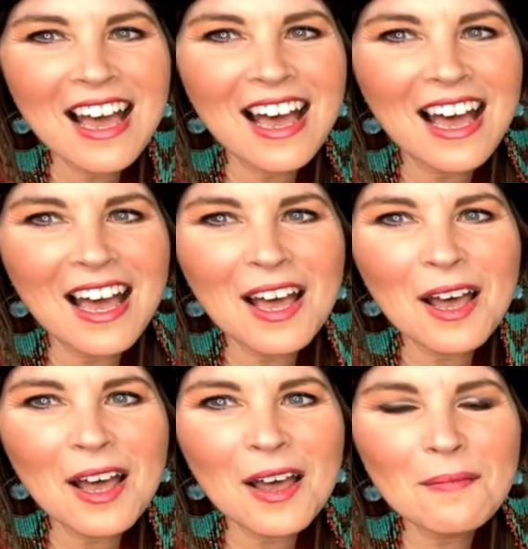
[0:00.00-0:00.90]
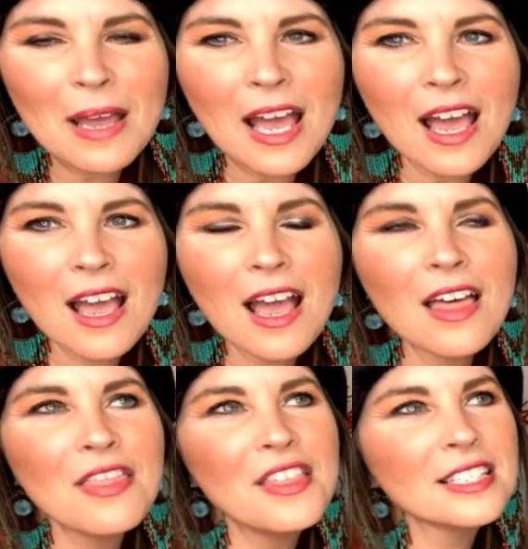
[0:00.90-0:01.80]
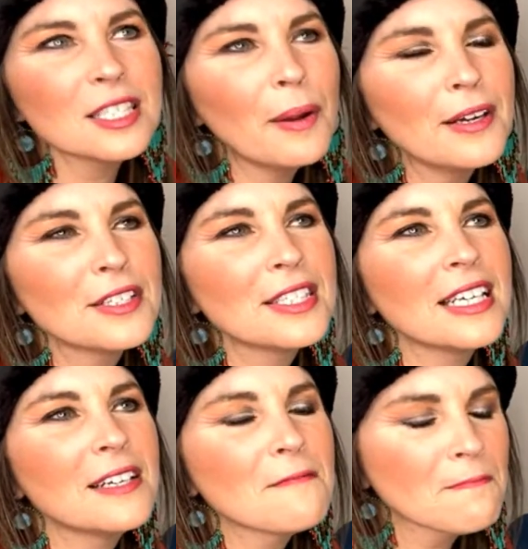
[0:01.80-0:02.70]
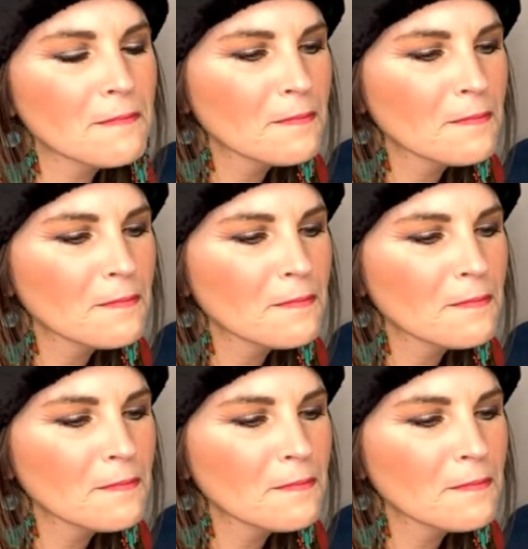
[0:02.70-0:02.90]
Um, this person